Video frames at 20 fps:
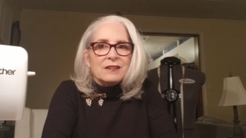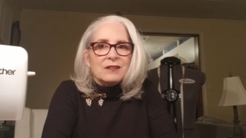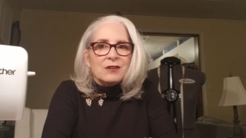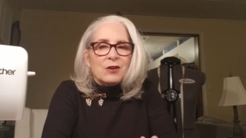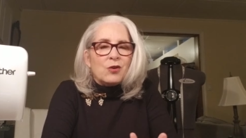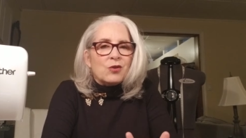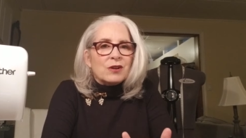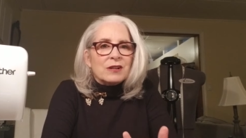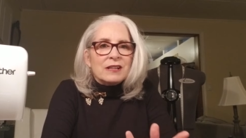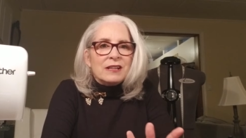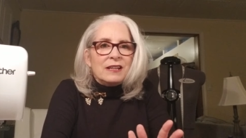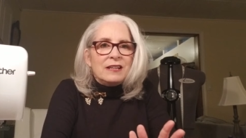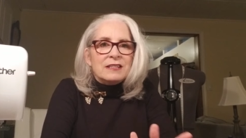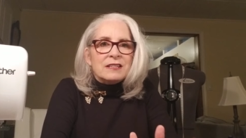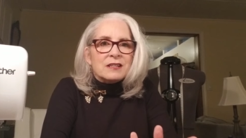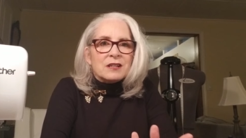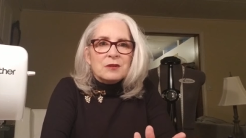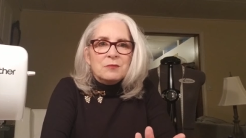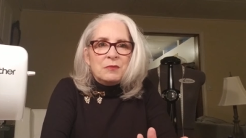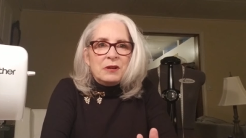or at
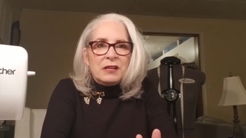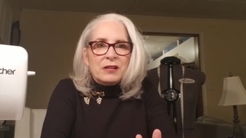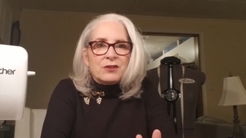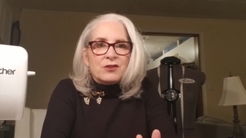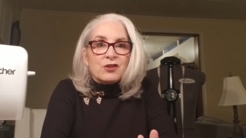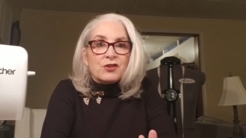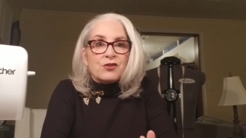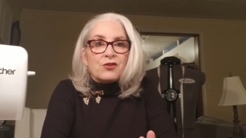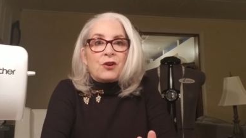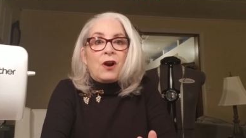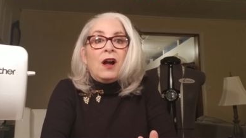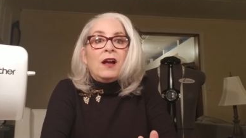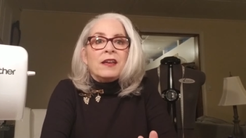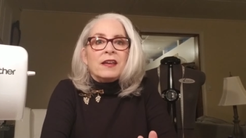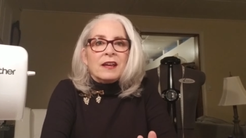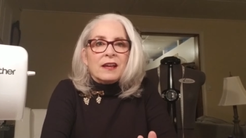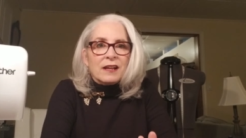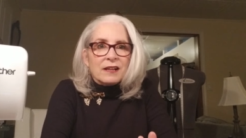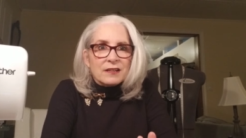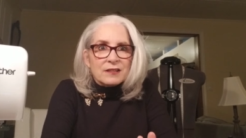least committed to
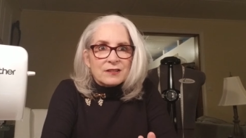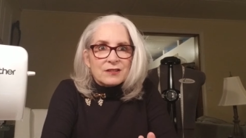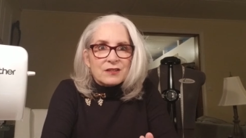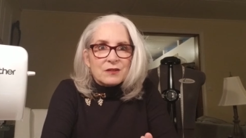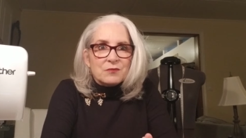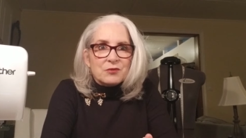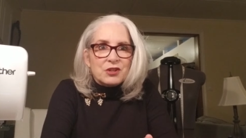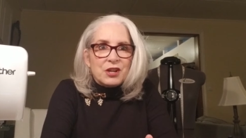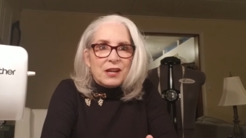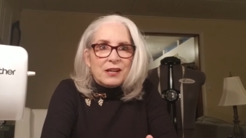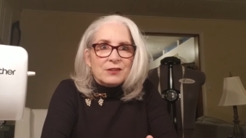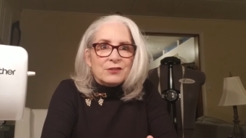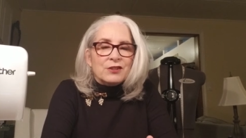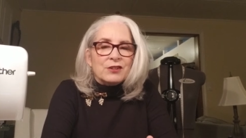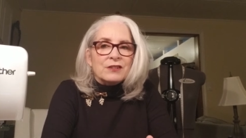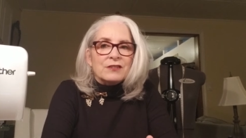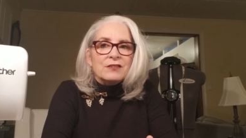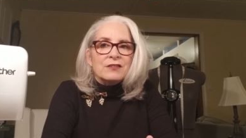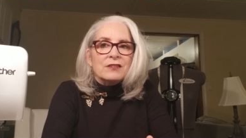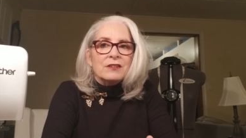trying some
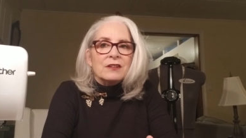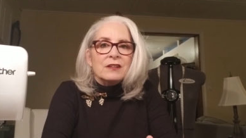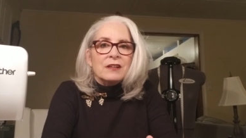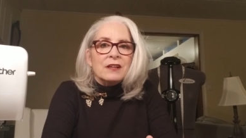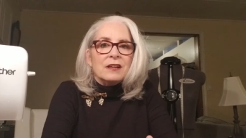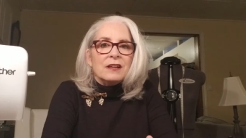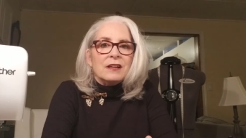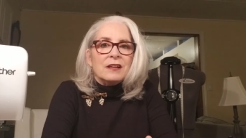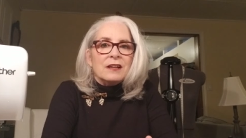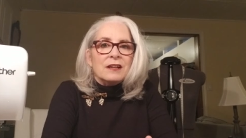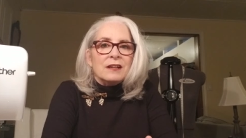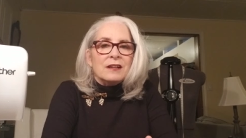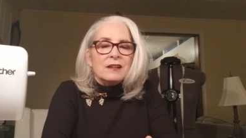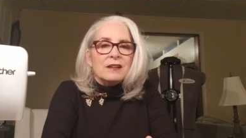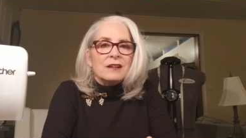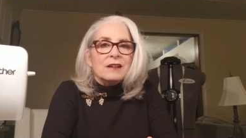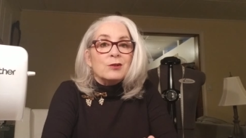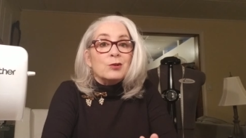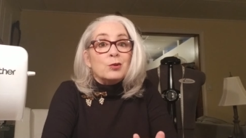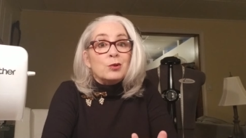changes.
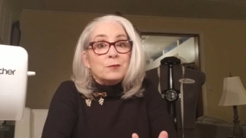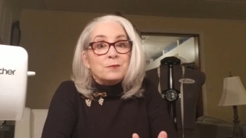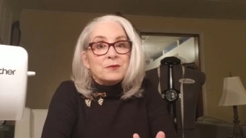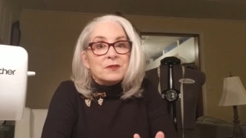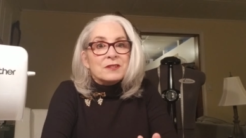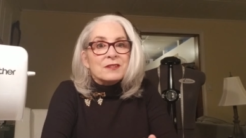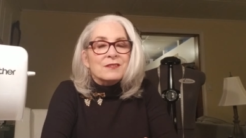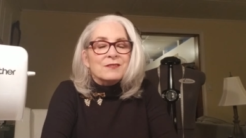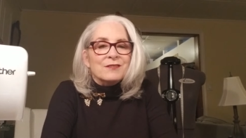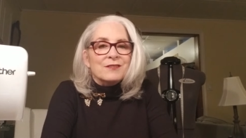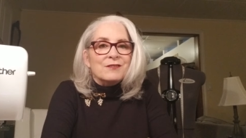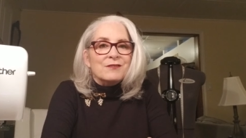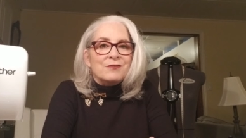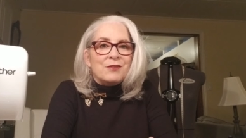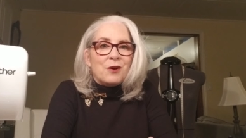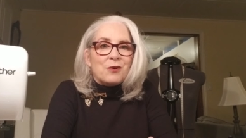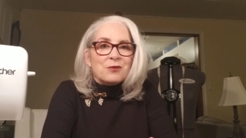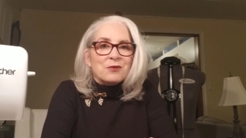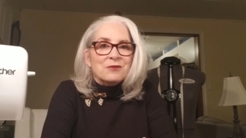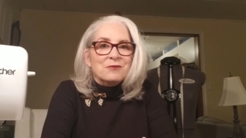Oops,
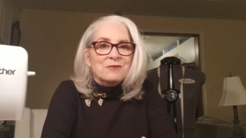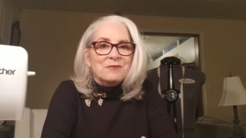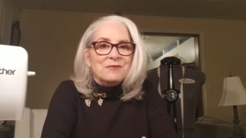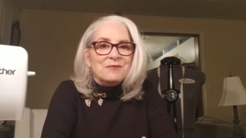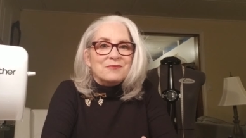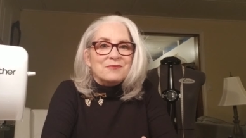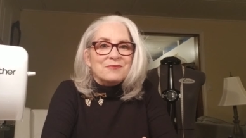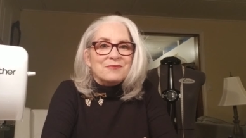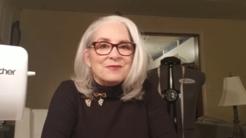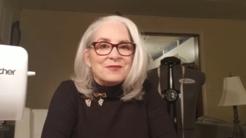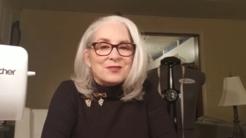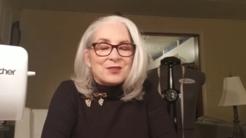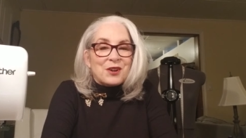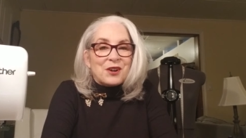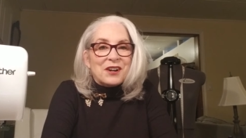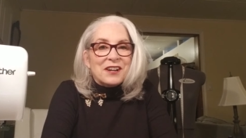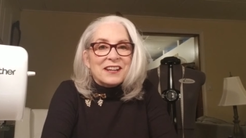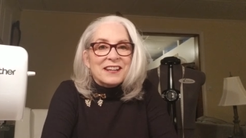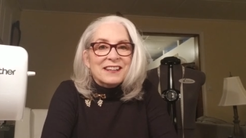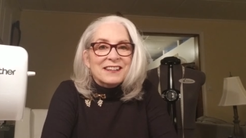phone.
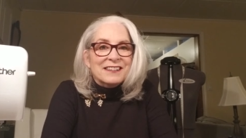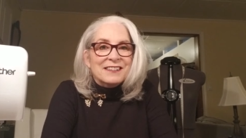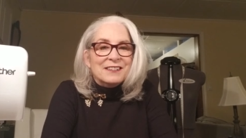Sorry.